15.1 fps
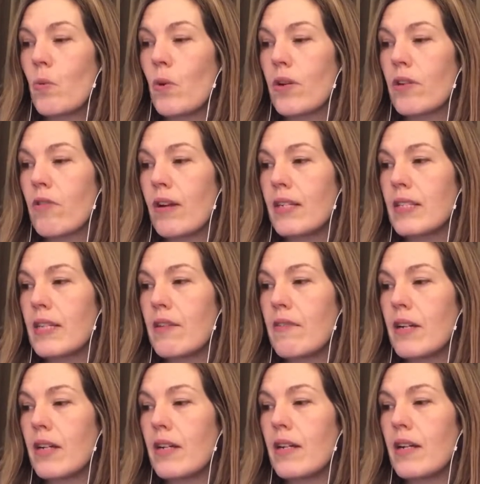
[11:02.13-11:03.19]
one
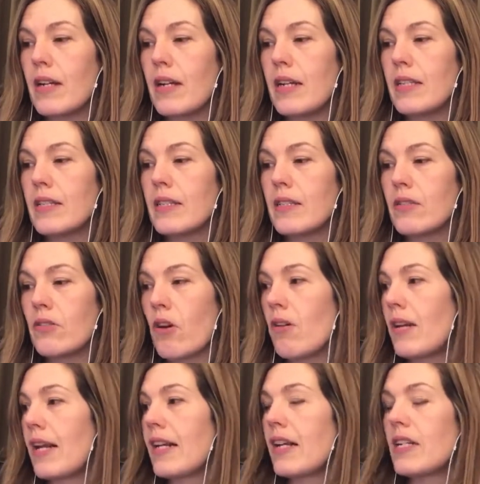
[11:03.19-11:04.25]
criteria, it's not
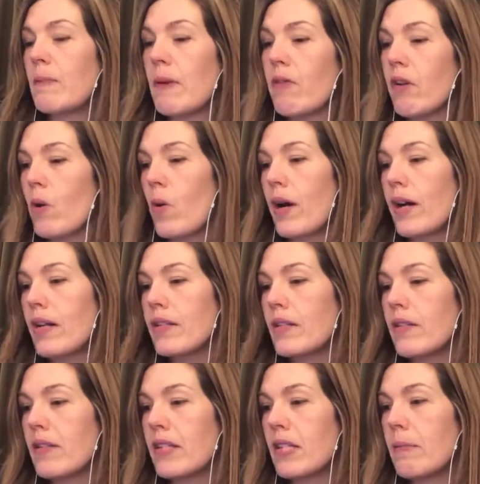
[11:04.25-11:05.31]
likely to be required.
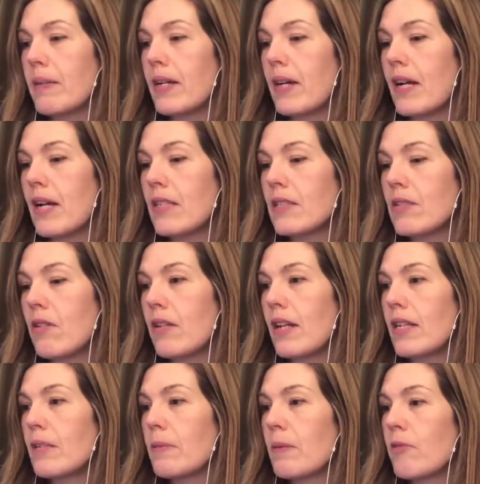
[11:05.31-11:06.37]
The DPIA is not
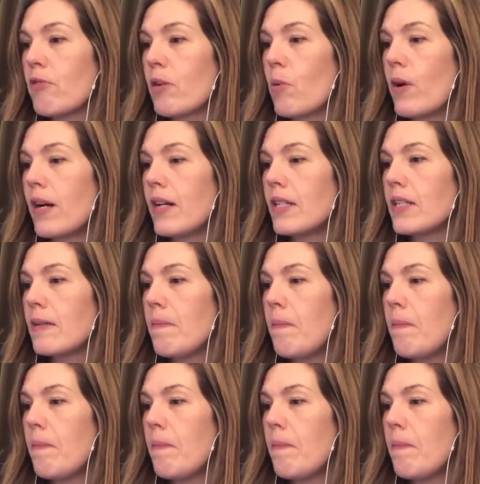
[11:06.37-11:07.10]
likely to be required.